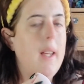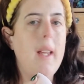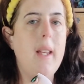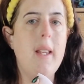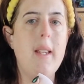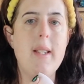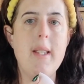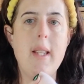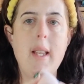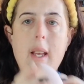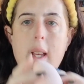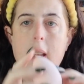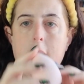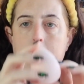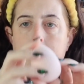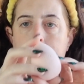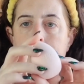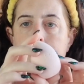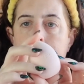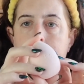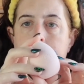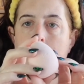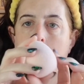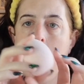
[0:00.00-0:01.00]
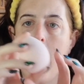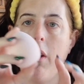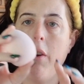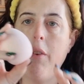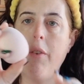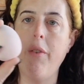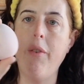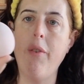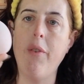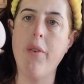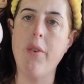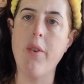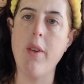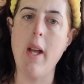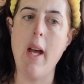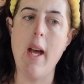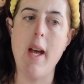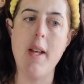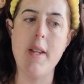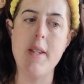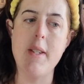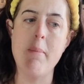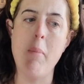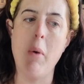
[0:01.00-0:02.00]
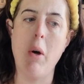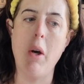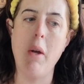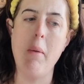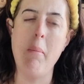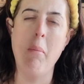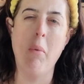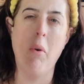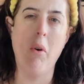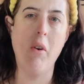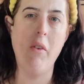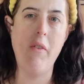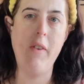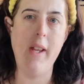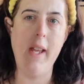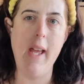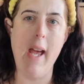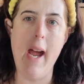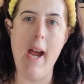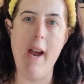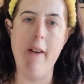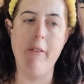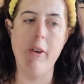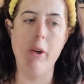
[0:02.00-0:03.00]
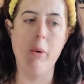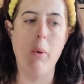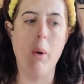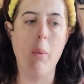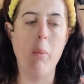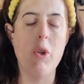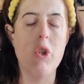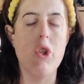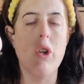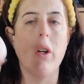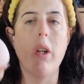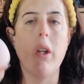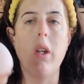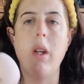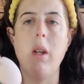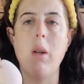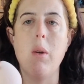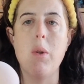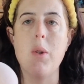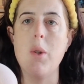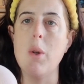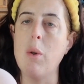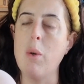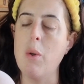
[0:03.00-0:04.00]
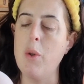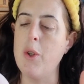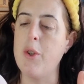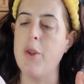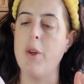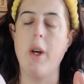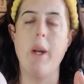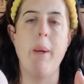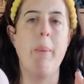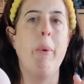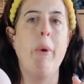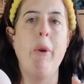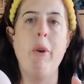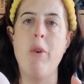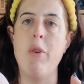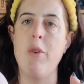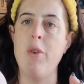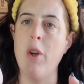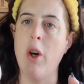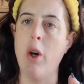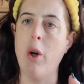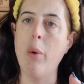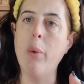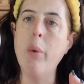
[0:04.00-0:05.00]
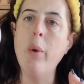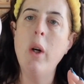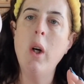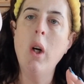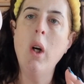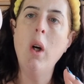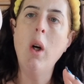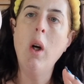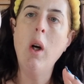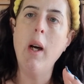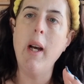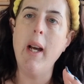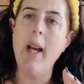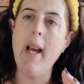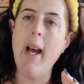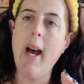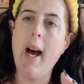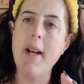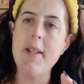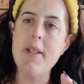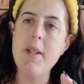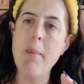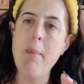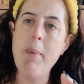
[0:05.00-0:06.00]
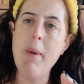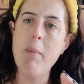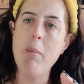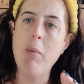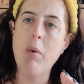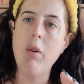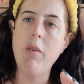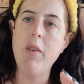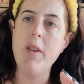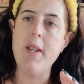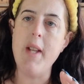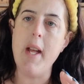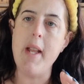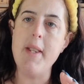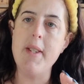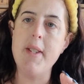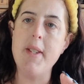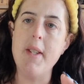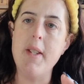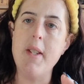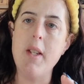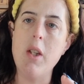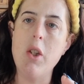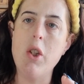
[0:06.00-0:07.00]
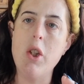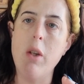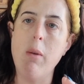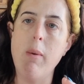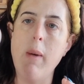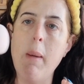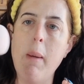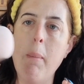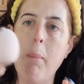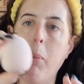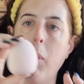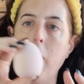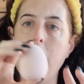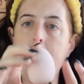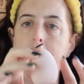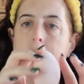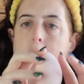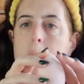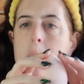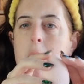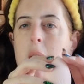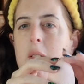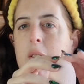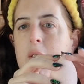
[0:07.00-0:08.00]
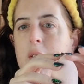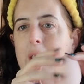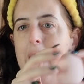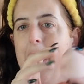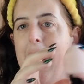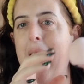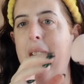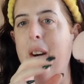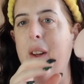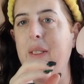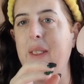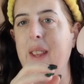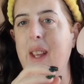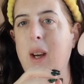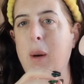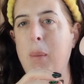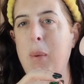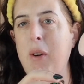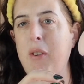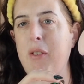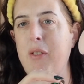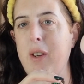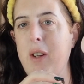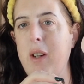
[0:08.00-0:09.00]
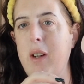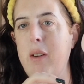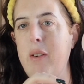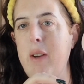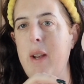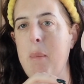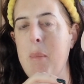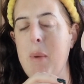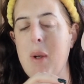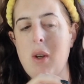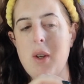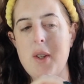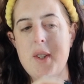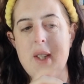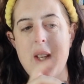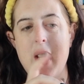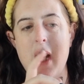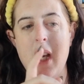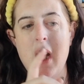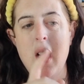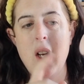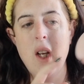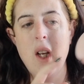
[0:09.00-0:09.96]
Is it as soft as my Morphe Aerial one, which I use all the time? No. It has a bit more of a density to it, but to be fair, I think I prefer it because